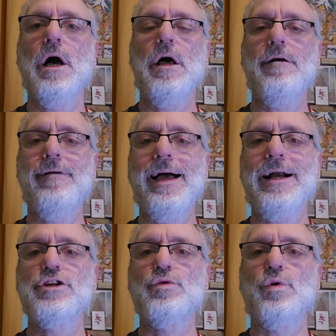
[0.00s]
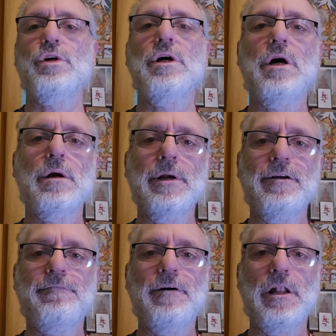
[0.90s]
of actual
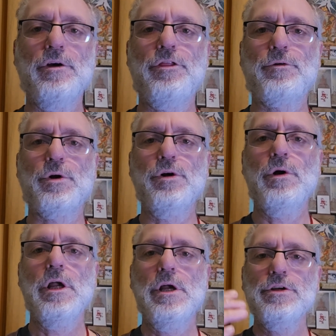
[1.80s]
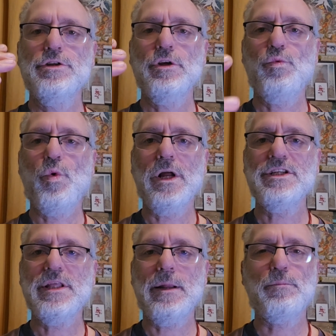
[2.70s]
karmic follow-through. So you
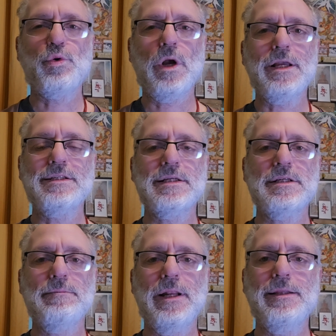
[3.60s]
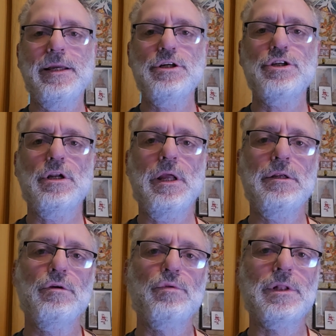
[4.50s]
watch that process in meditation
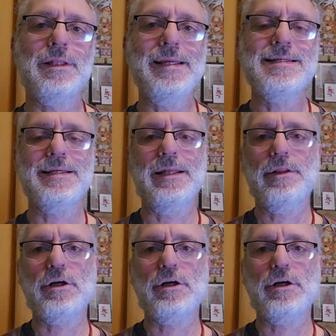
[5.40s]
and you release it.